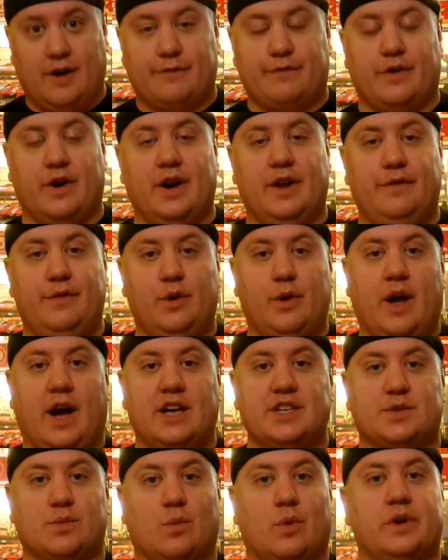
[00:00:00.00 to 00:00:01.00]
For any of you
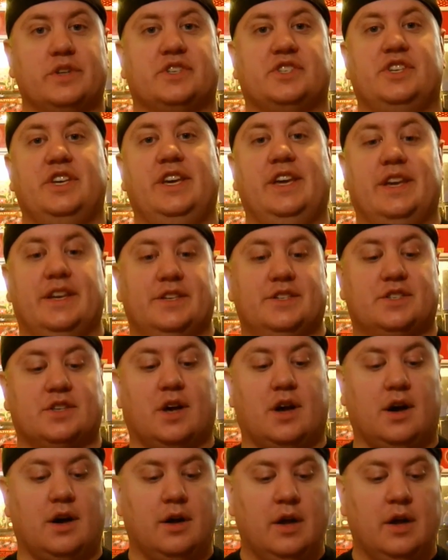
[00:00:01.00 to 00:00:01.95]
guys who want to see his